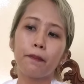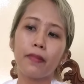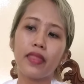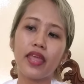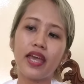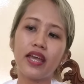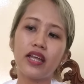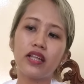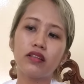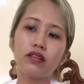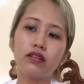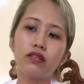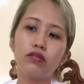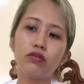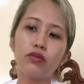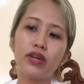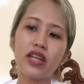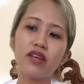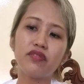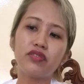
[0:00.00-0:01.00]
And
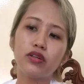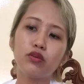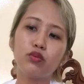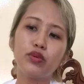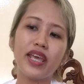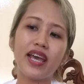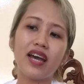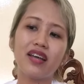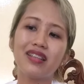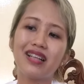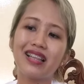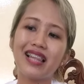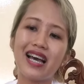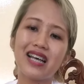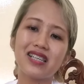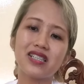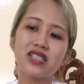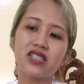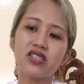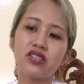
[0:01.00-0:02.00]
whenever we had
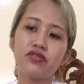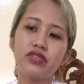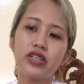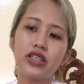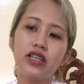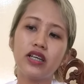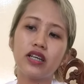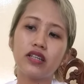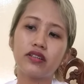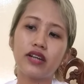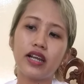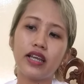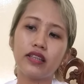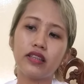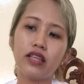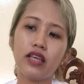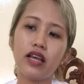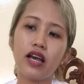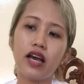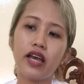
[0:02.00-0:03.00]
classes in reading and
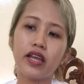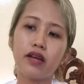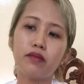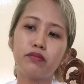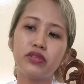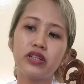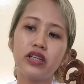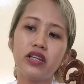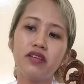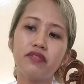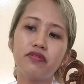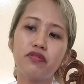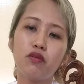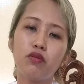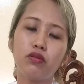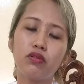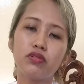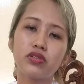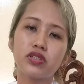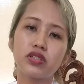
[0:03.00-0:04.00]
writing, I am really
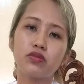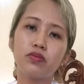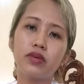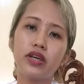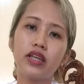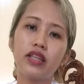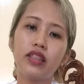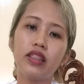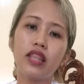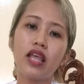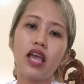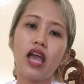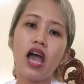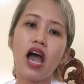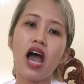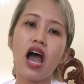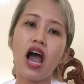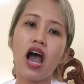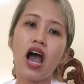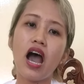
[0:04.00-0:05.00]
focused with
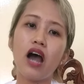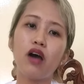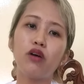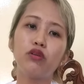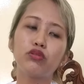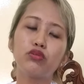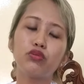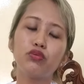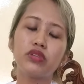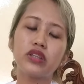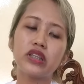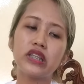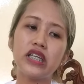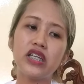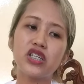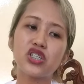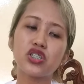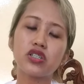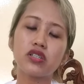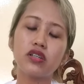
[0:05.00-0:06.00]
how to
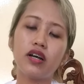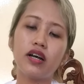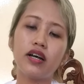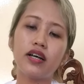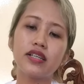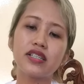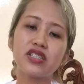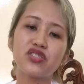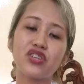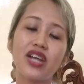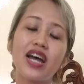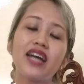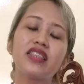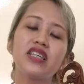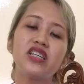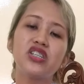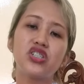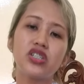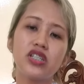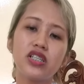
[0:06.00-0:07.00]
teach
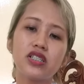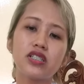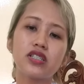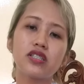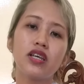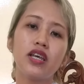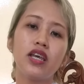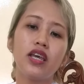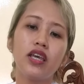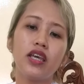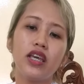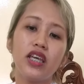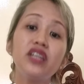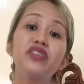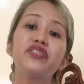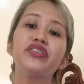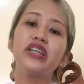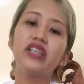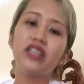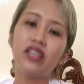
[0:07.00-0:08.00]
strategies
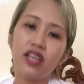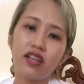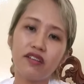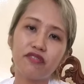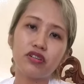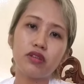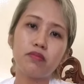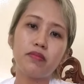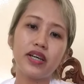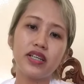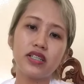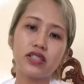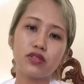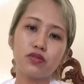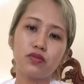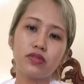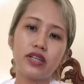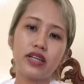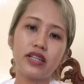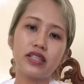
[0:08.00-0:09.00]
in reading for my
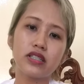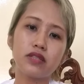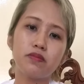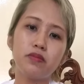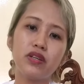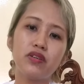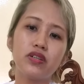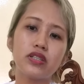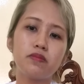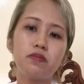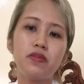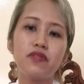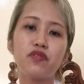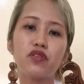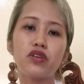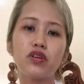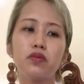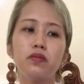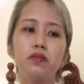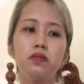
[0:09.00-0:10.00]
students. Because
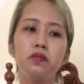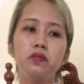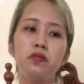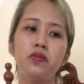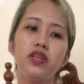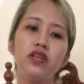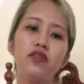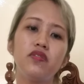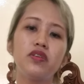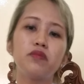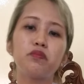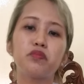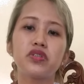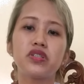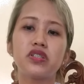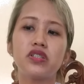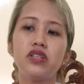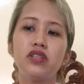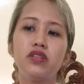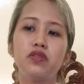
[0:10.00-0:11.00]
before we even
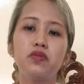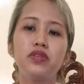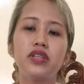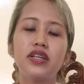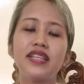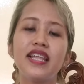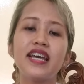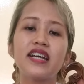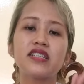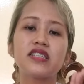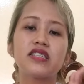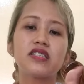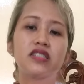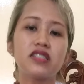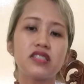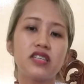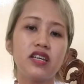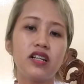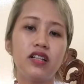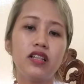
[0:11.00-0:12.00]
proceed to the next
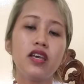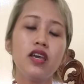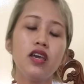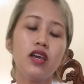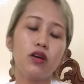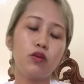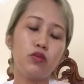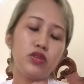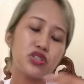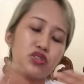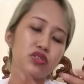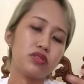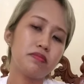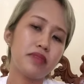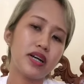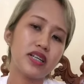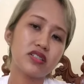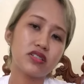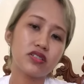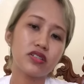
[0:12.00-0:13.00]
skill, we should
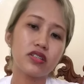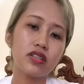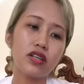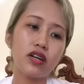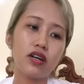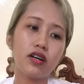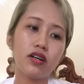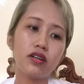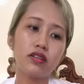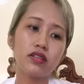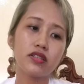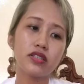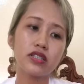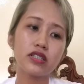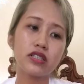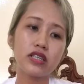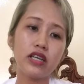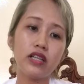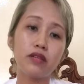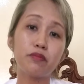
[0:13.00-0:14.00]
master the
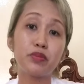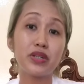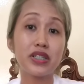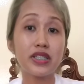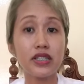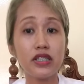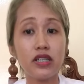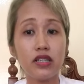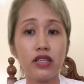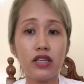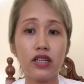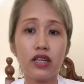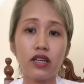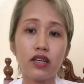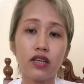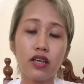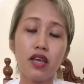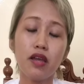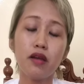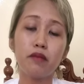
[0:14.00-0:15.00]
skill preceding
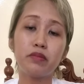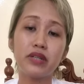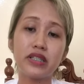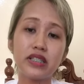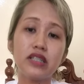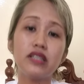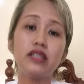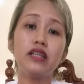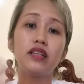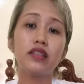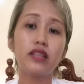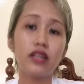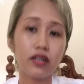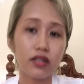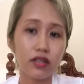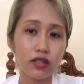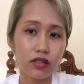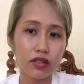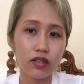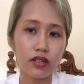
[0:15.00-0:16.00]

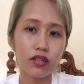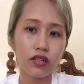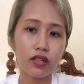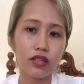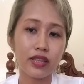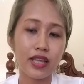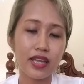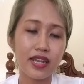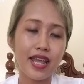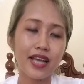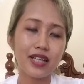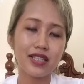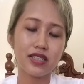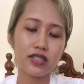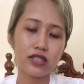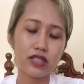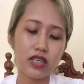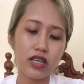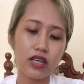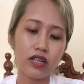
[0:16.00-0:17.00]
the
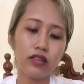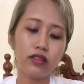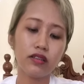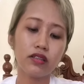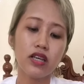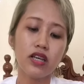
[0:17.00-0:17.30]
next skill.